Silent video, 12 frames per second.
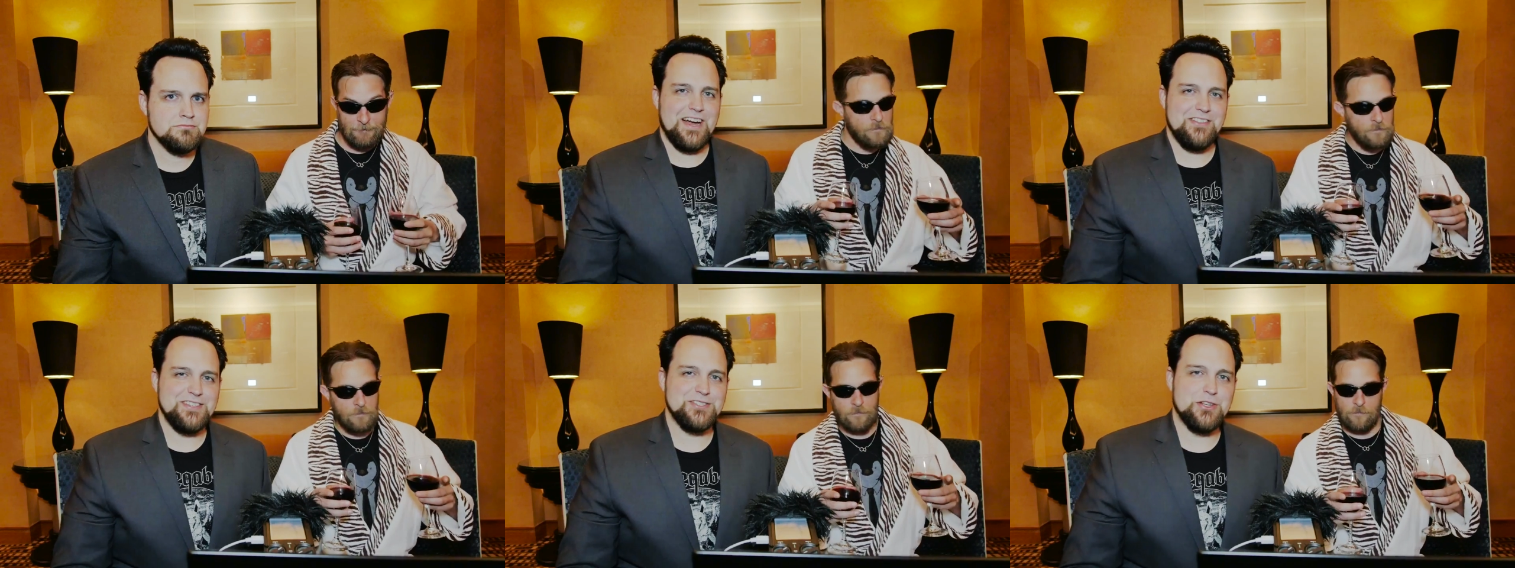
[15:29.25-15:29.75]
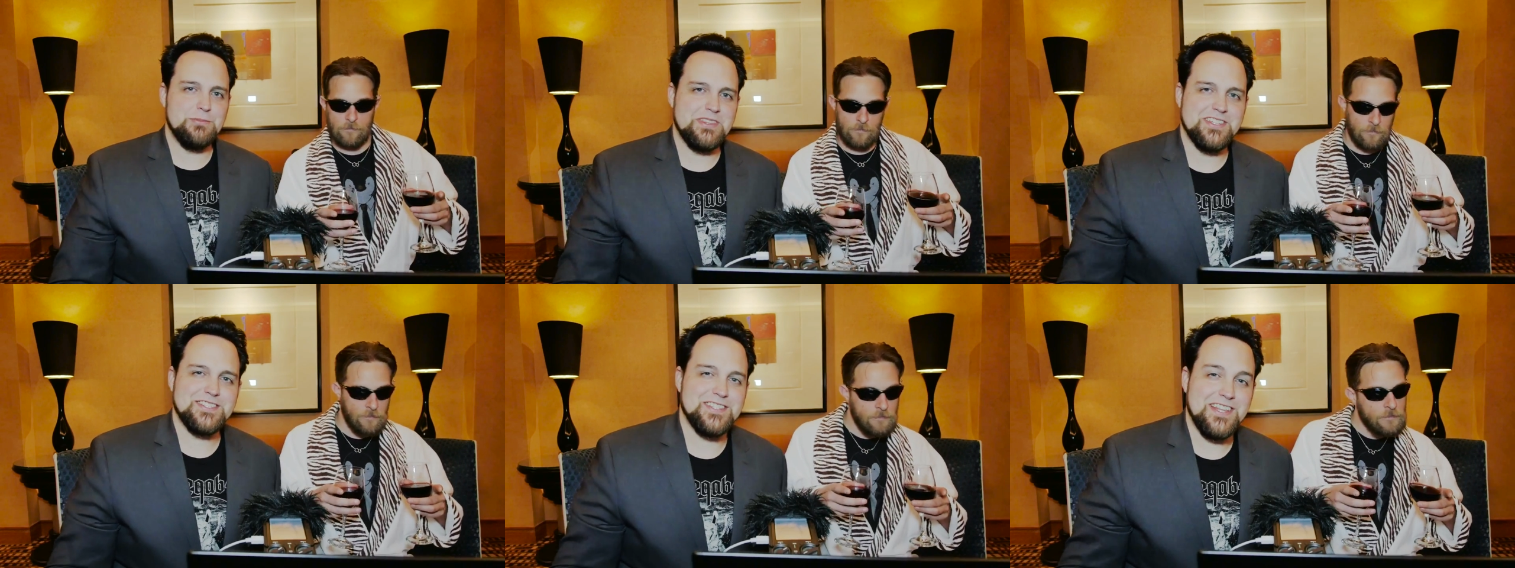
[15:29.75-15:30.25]
Speaker 1: All right, this is going
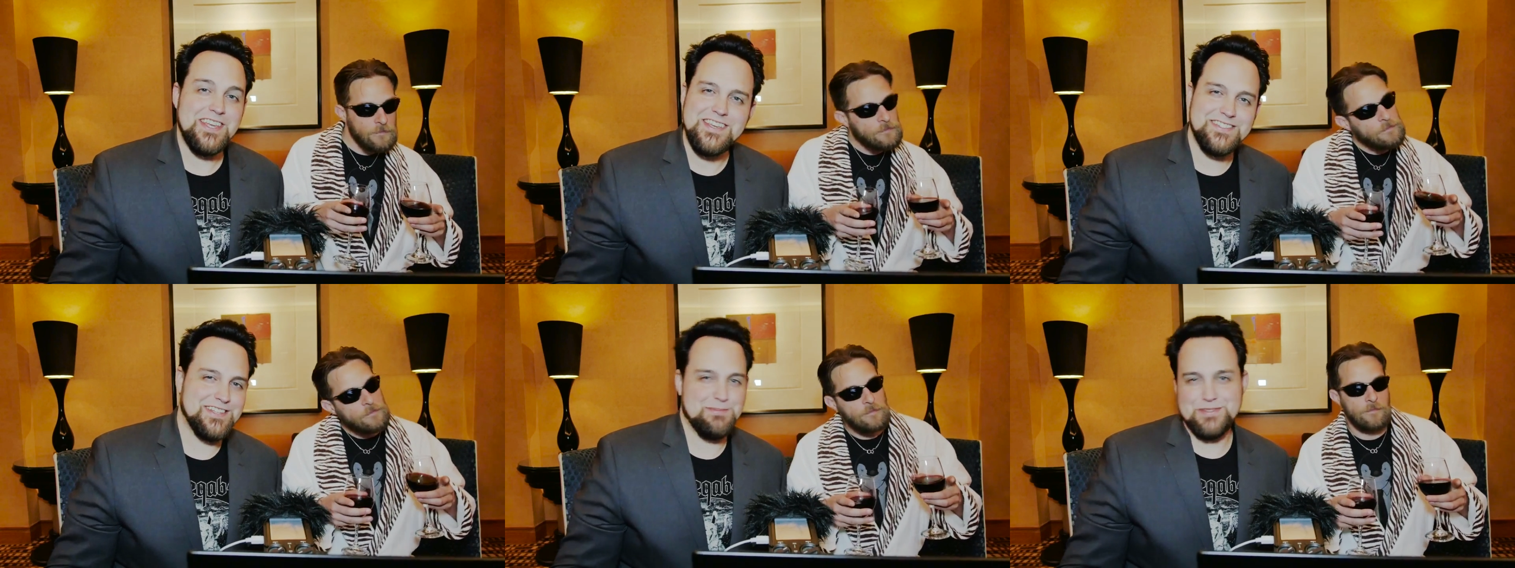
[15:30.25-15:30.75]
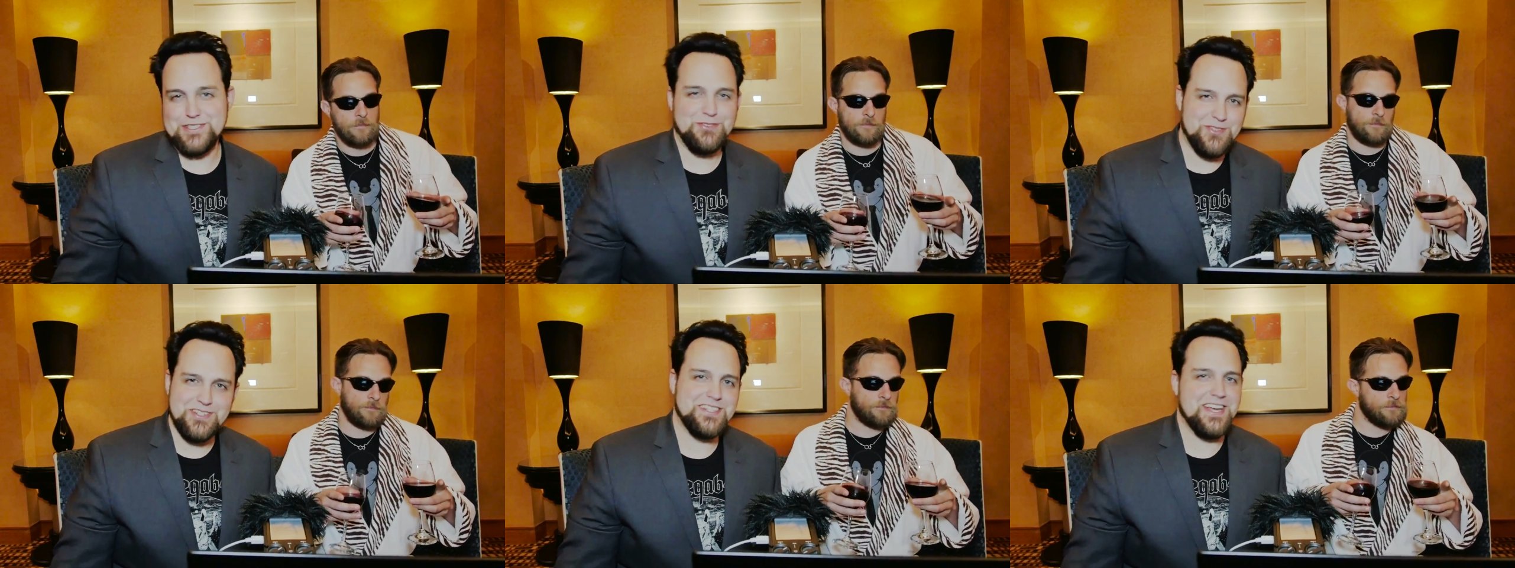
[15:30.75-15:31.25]
to be the sleaze
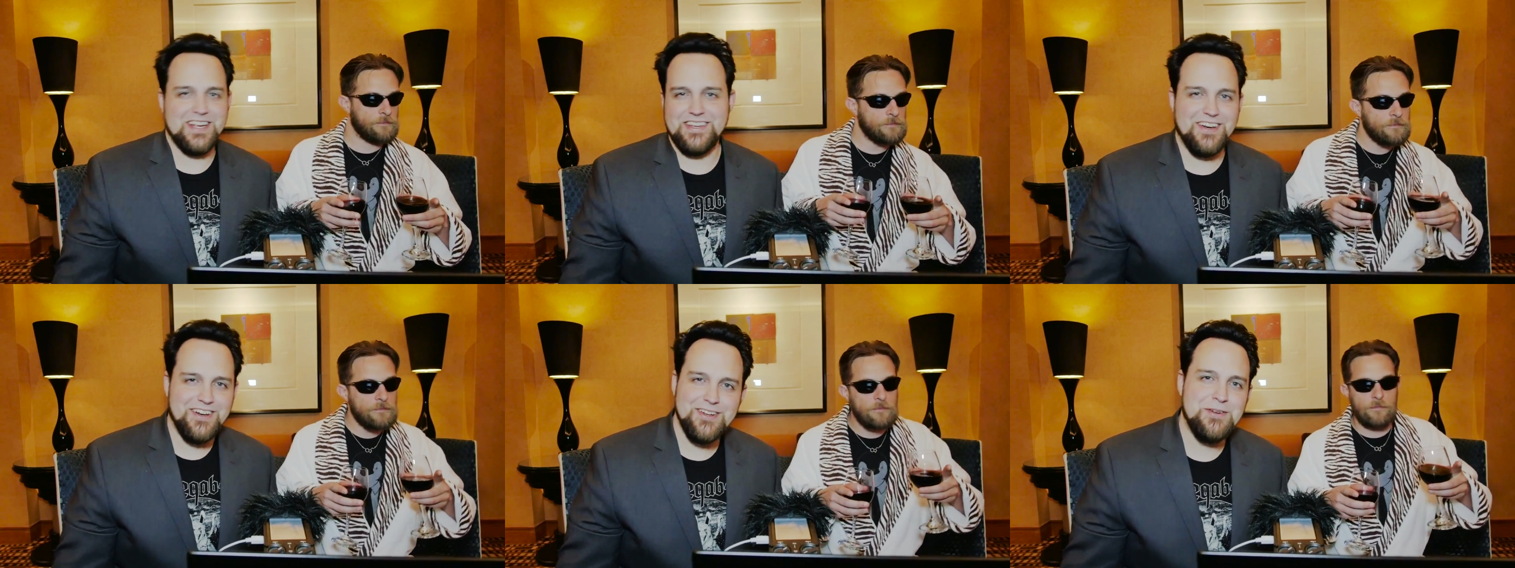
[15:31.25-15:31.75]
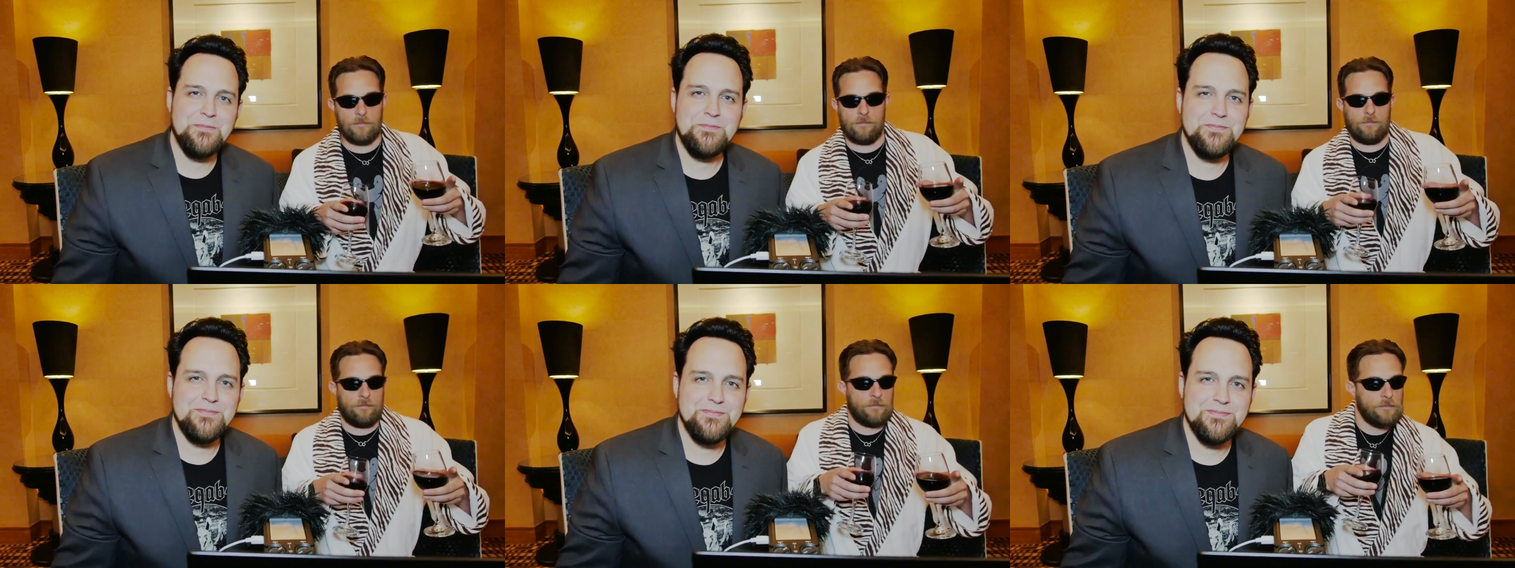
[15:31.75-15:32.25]
episode of the Tek, y'all.
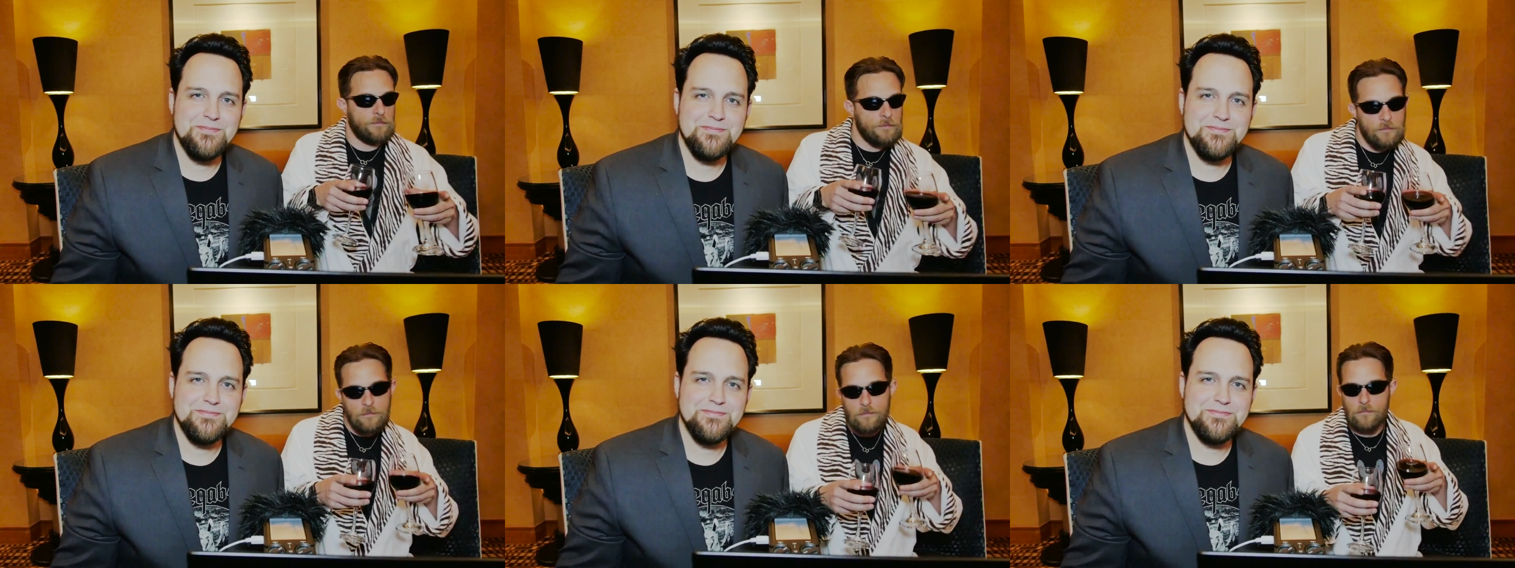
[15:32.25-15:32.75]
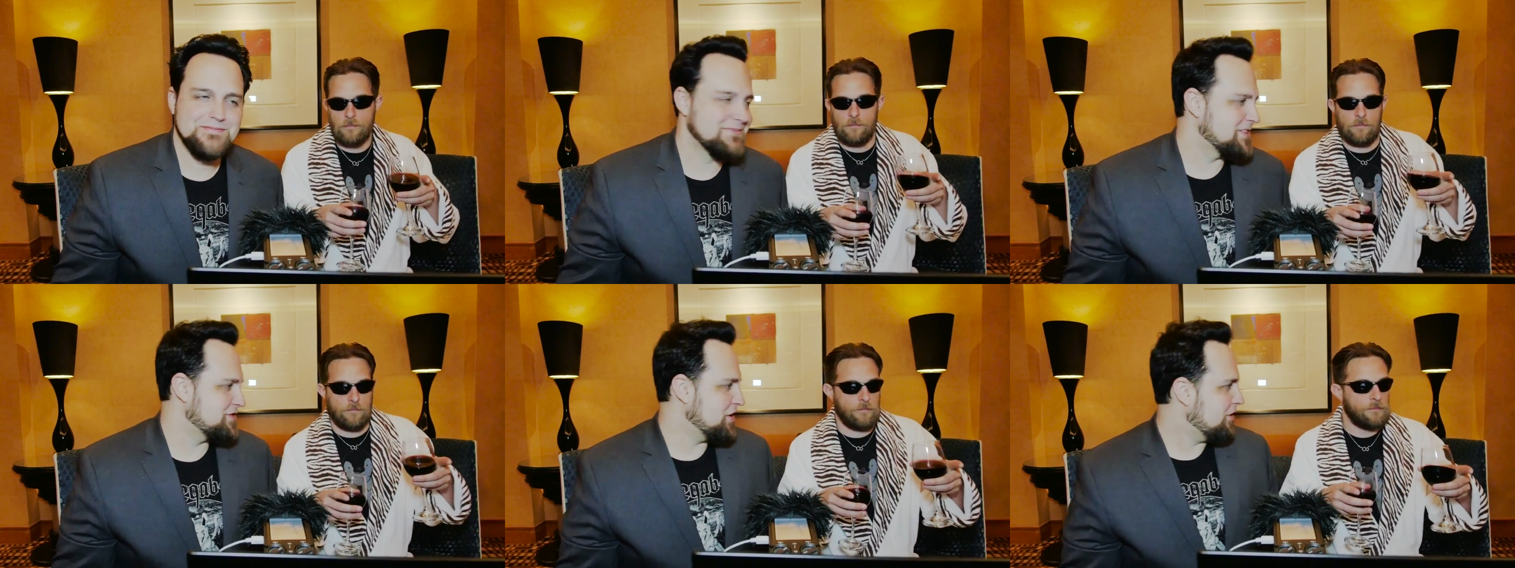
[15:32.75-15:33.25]

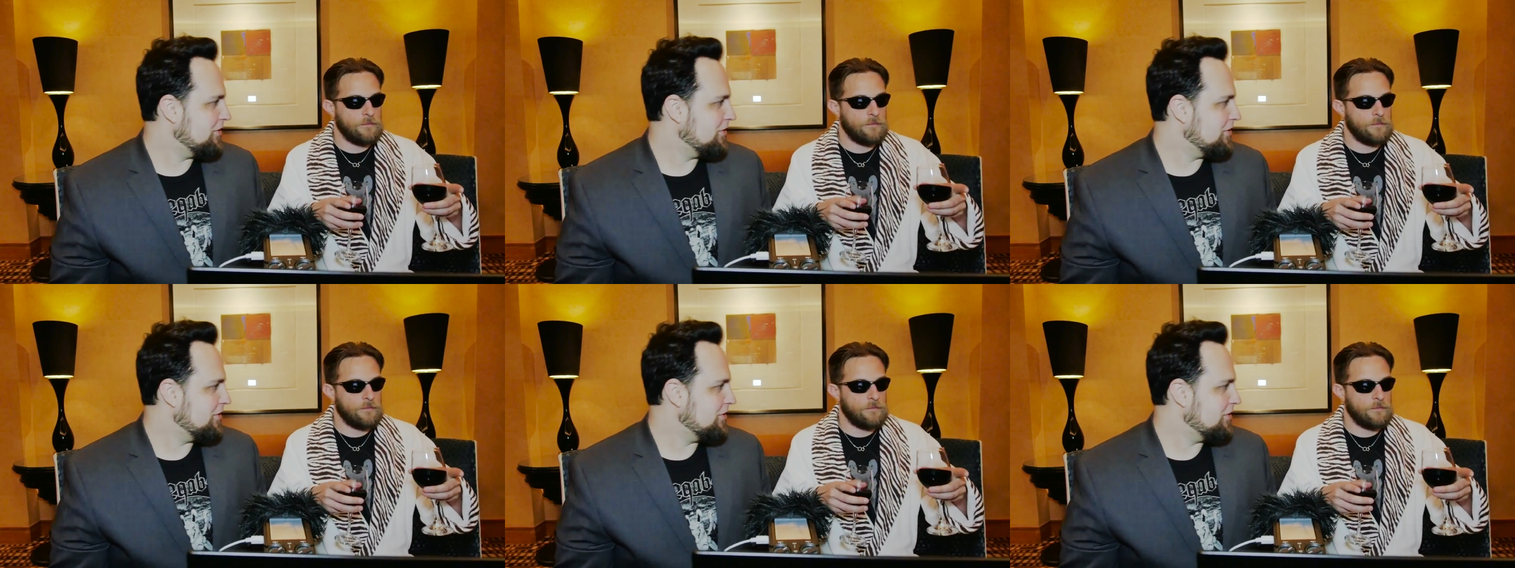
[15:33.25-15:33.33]
Does